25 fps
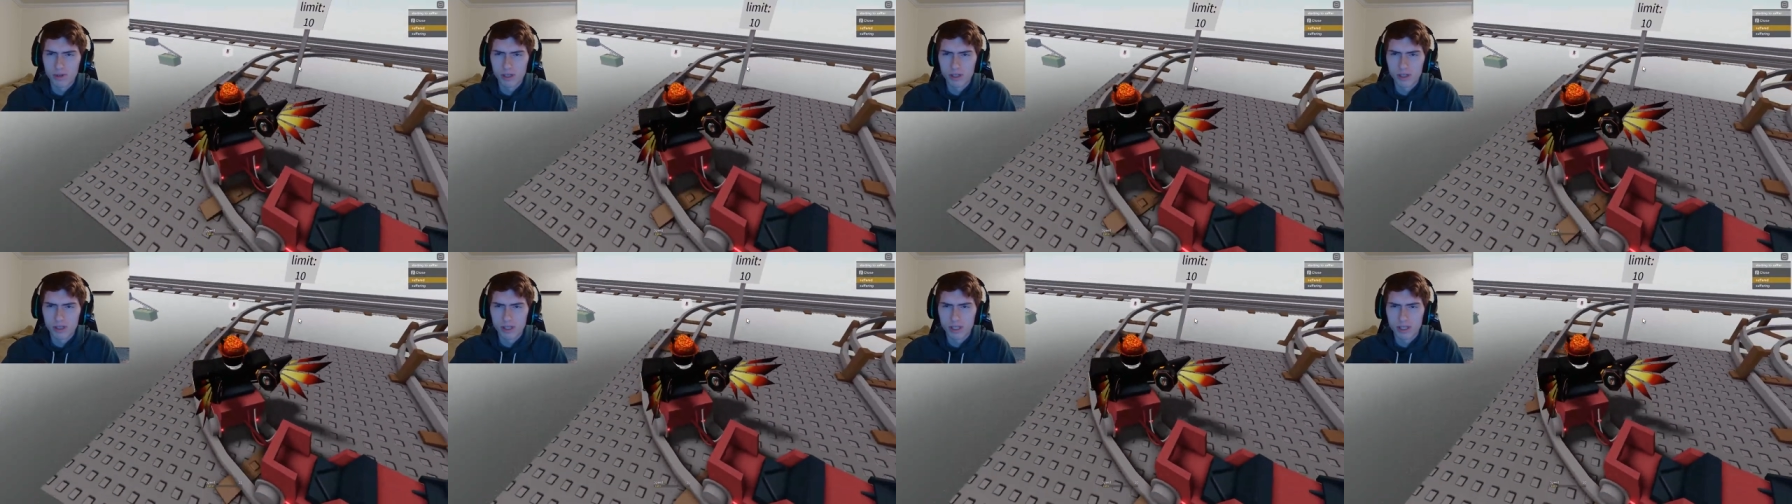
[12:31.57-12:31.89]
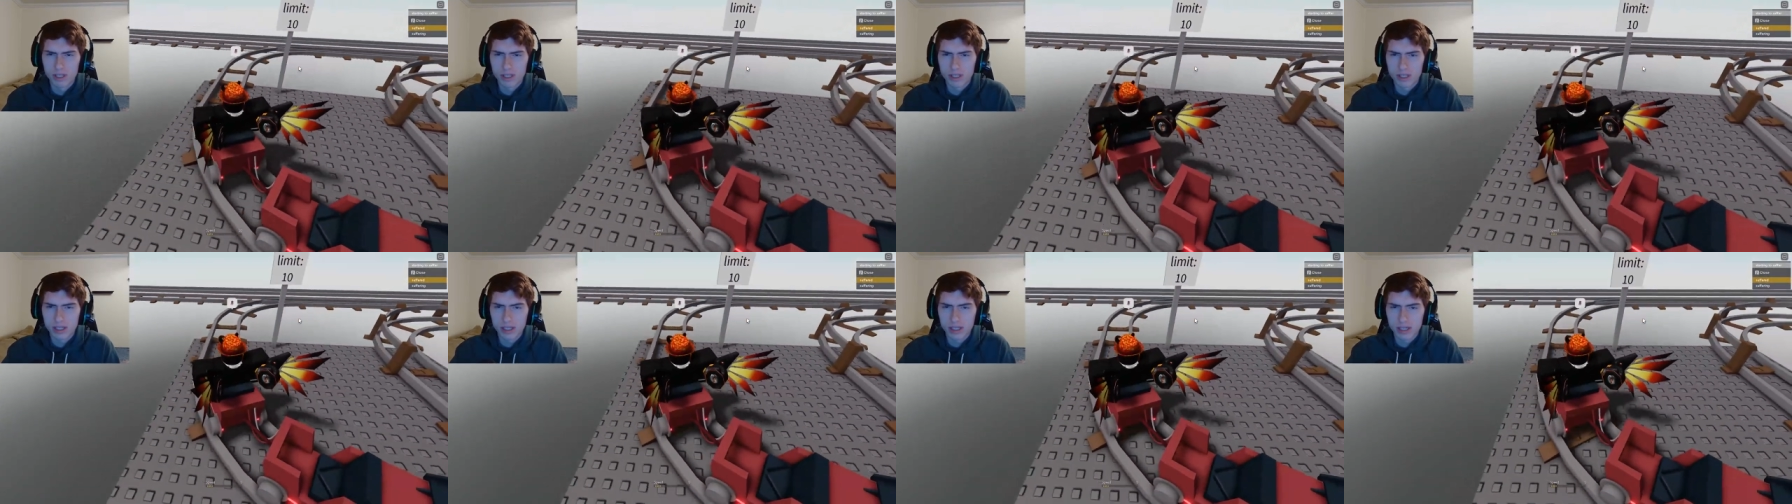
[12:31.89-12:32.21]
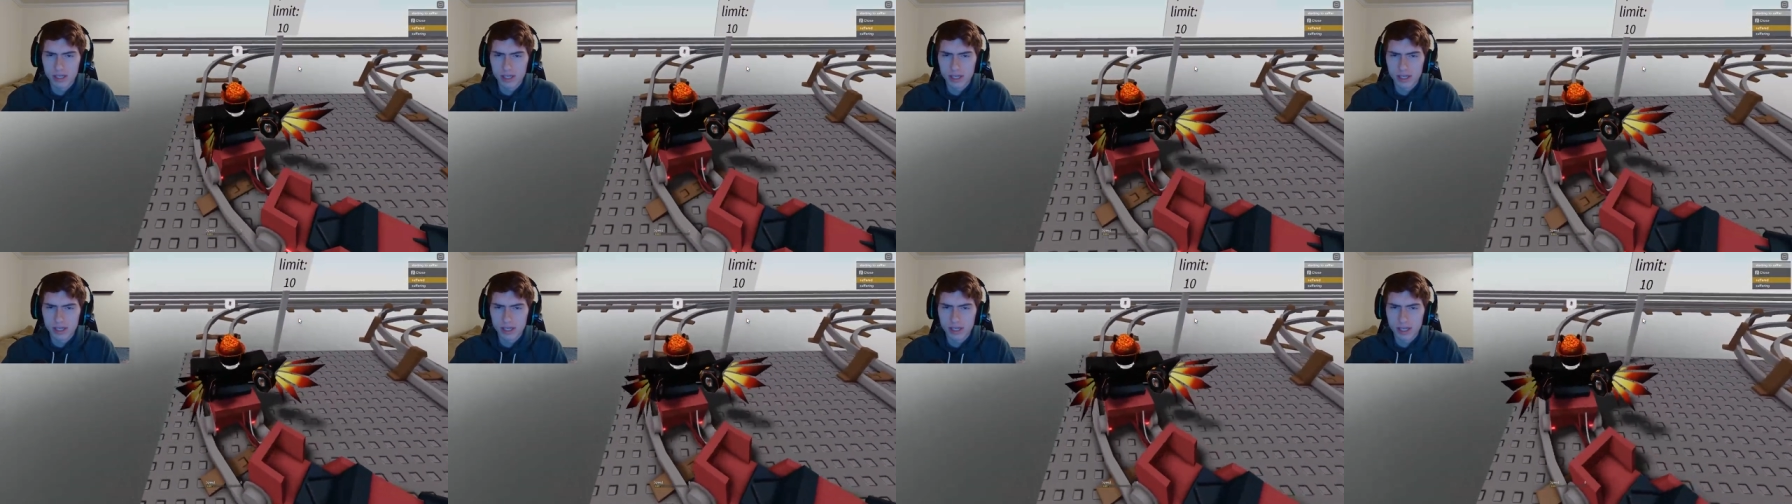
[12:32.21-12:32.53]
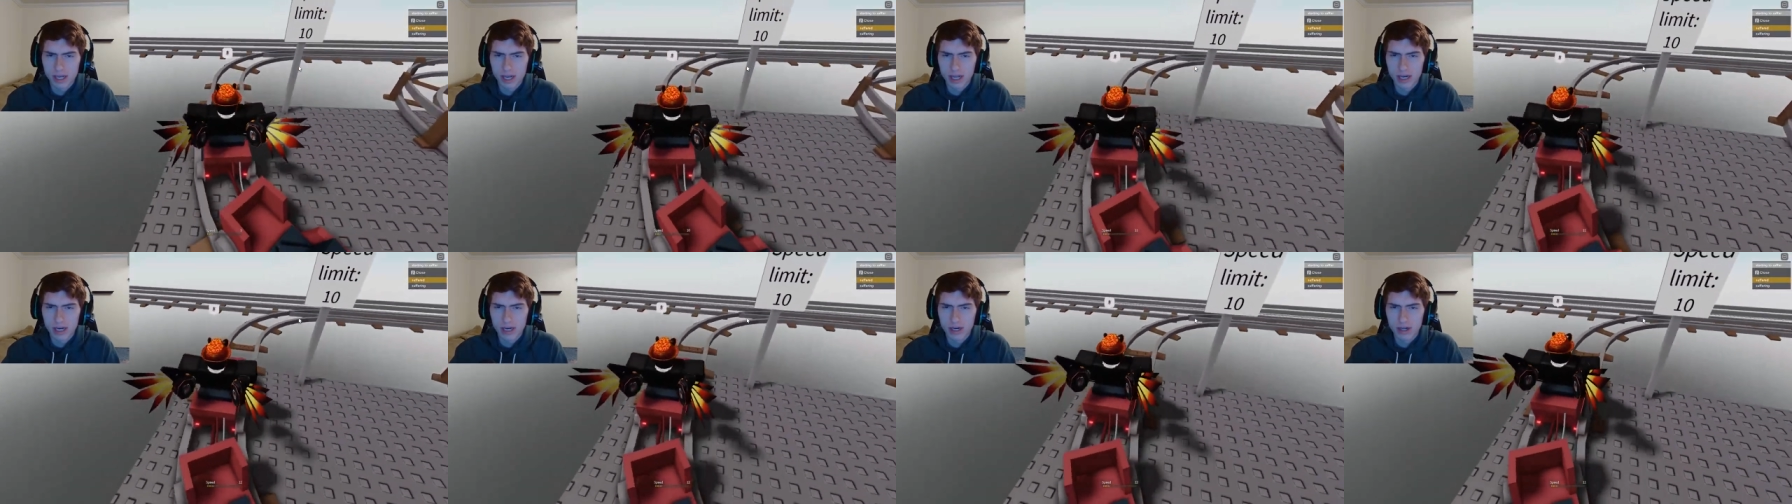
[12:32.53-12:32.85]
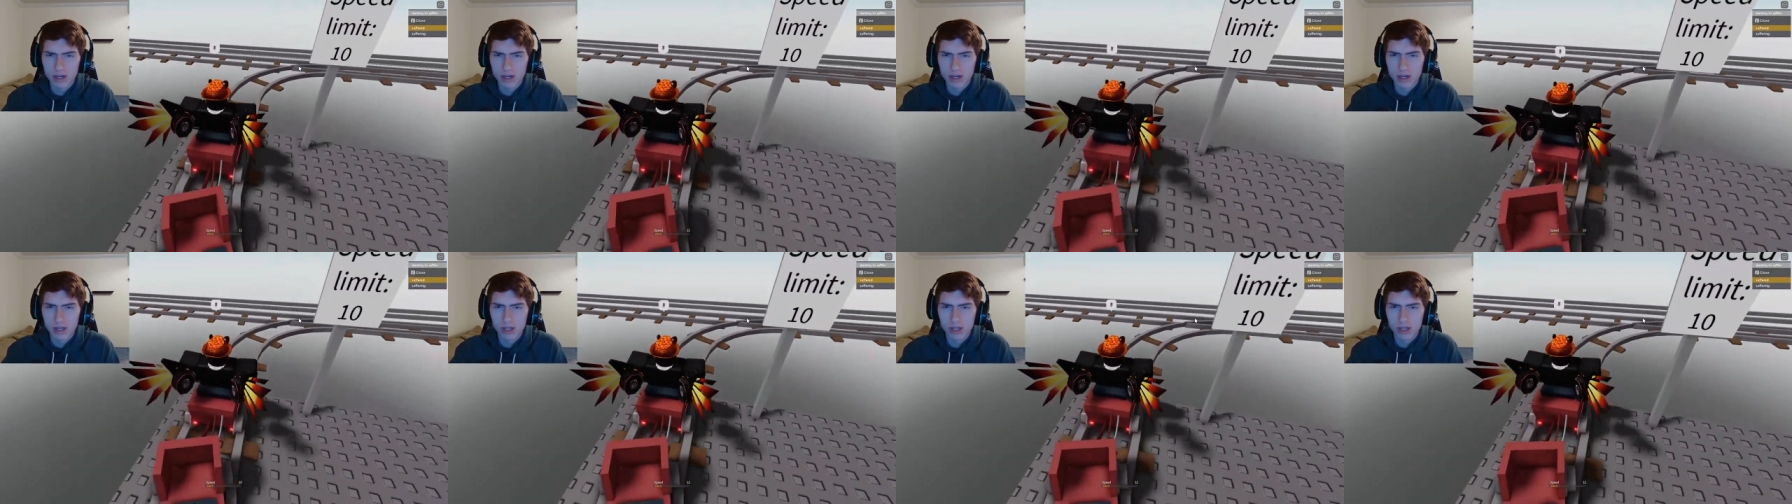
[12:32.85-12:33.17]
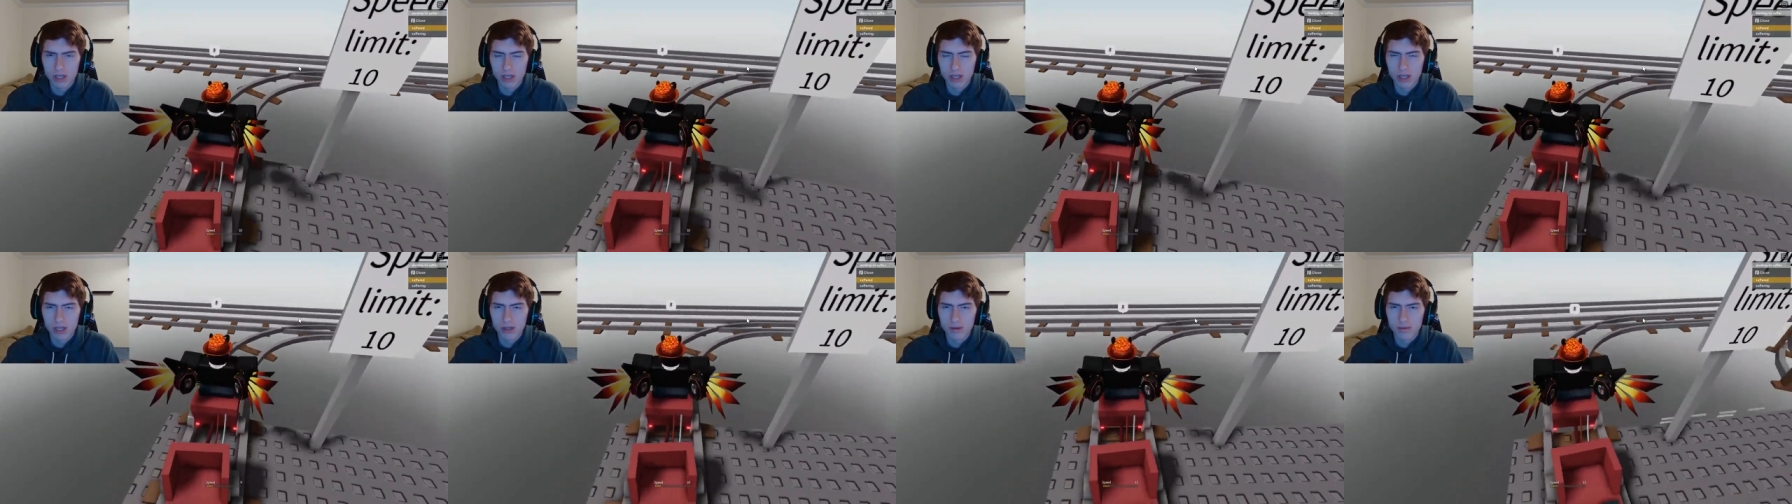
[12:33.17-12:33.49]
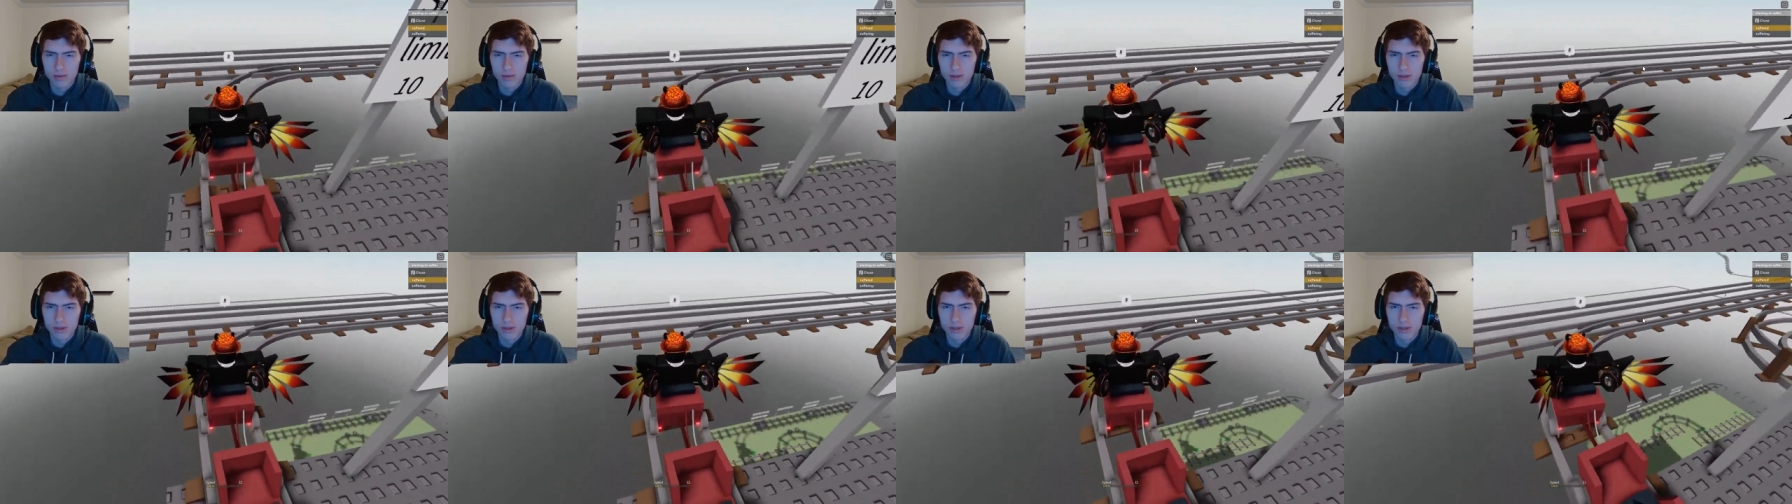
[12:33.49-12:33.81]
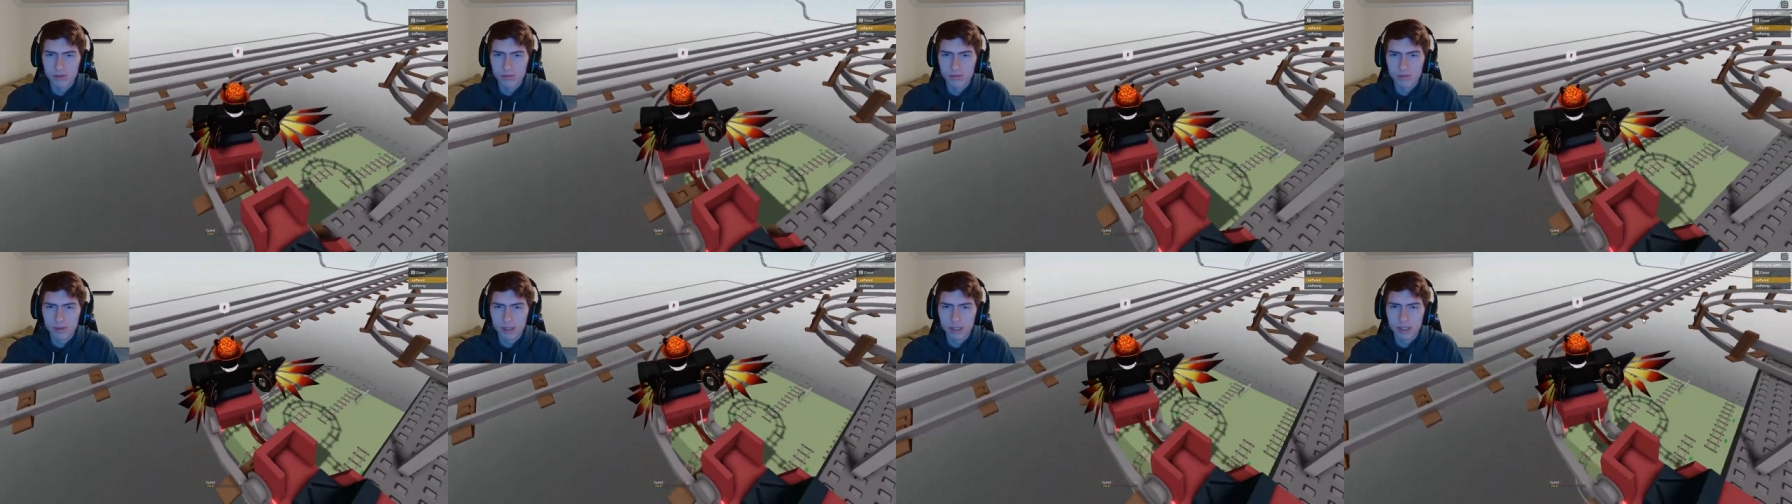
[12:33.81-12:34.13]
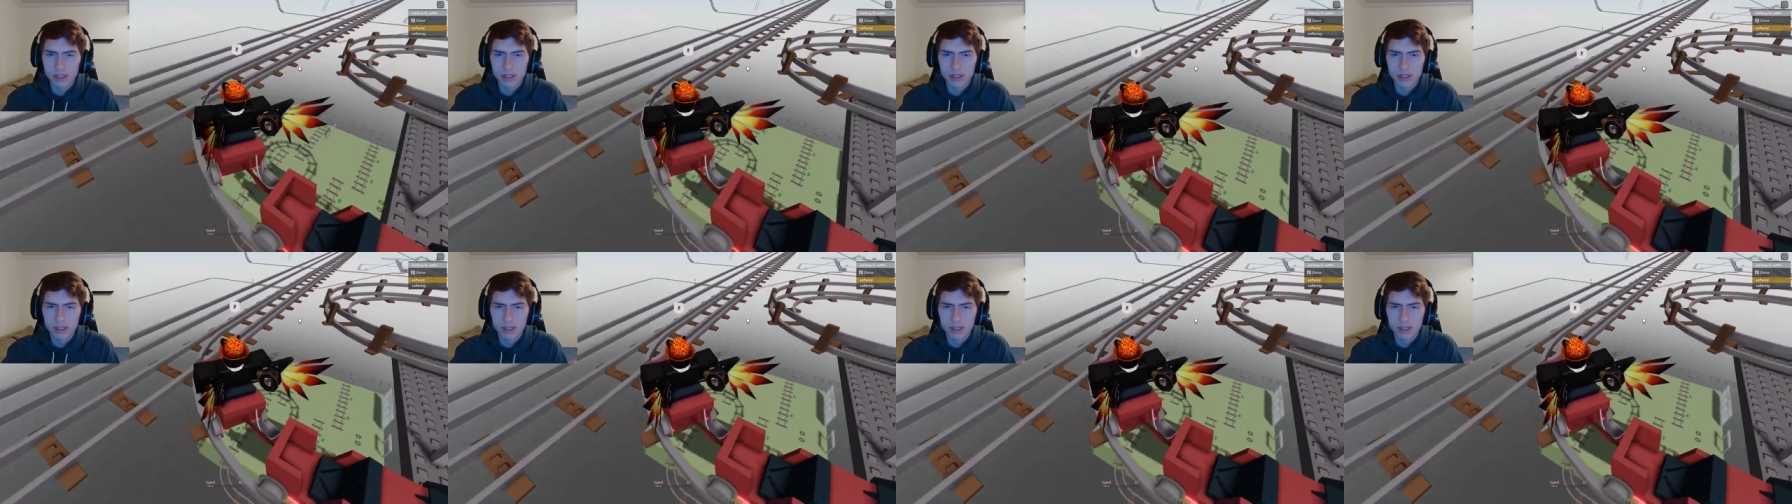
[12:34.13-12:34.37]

realistic and not at all um, stupid.